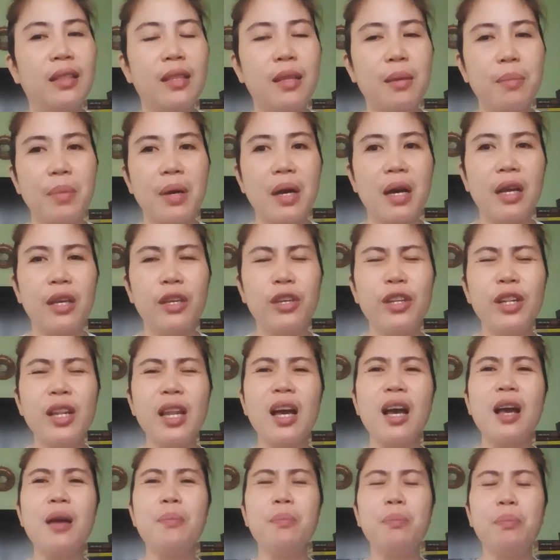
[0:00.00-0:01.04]
Diba? Yun
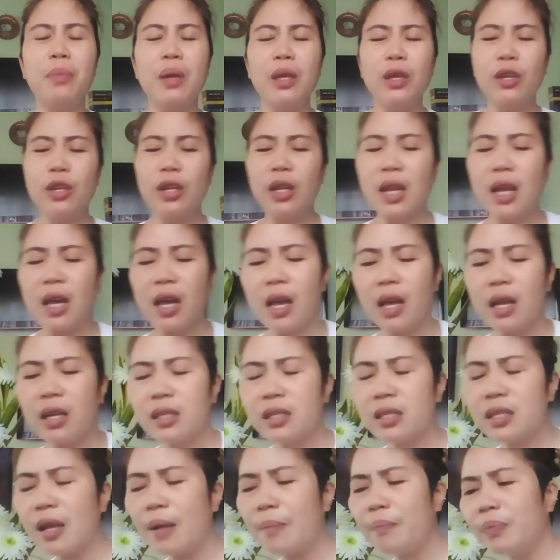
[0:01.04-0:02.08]
lang
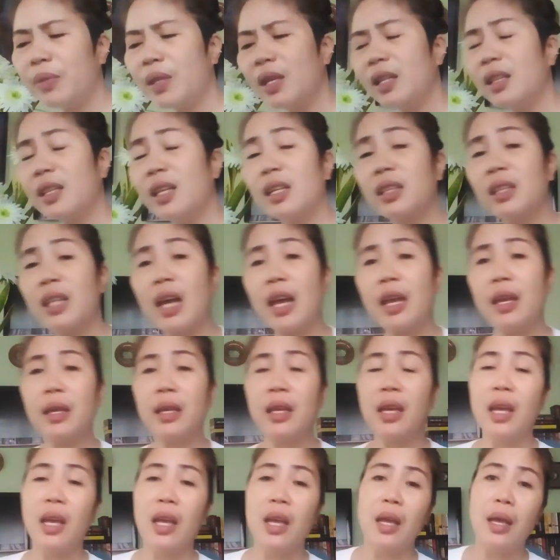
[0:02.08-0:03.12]
ang something that I
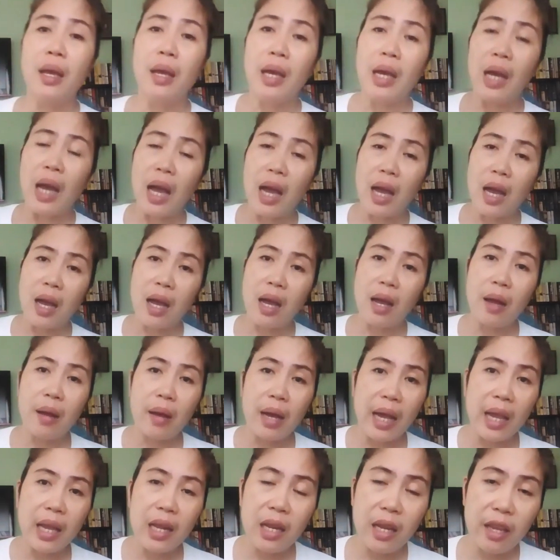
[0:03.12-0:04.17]

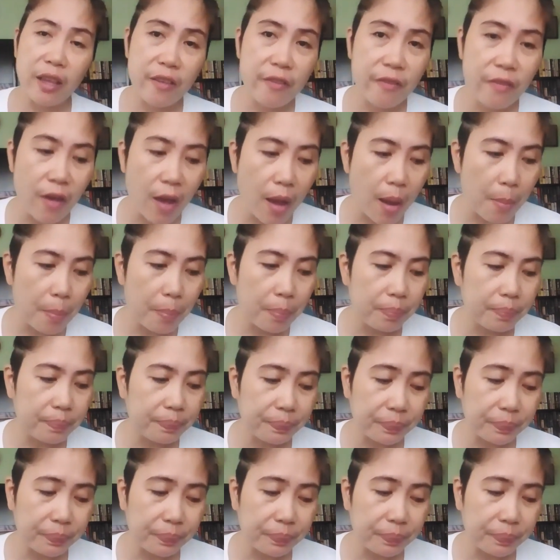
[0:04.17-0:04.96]
live up